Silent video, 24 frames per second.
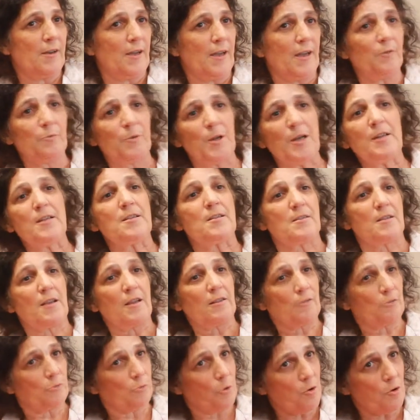And when it's
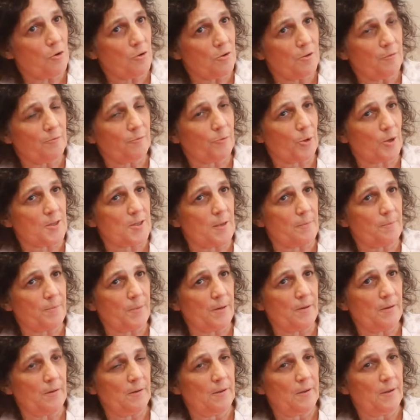got wrong, for
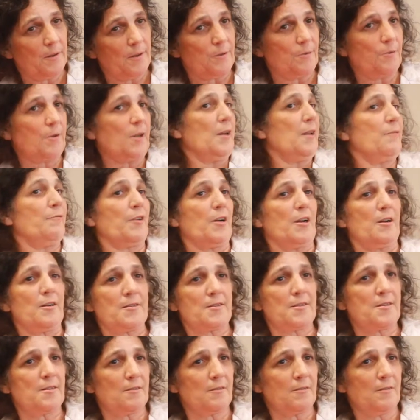example, you can have
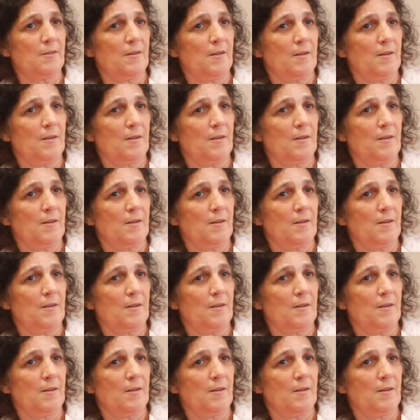cancer,